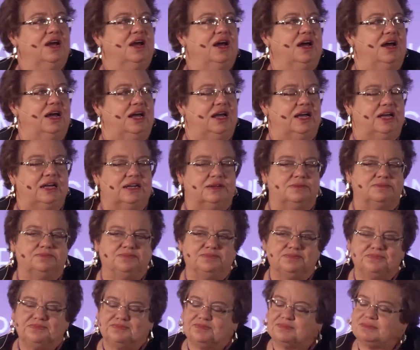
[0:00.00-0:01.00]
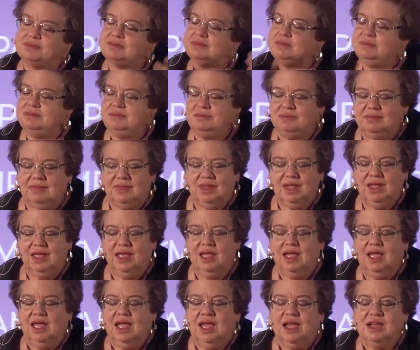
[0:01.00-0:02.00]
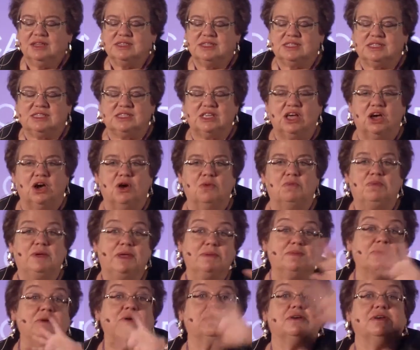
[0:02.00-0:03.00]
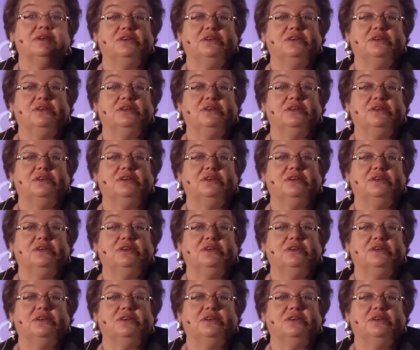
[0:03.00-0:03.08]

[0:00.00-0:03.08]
Um, so people,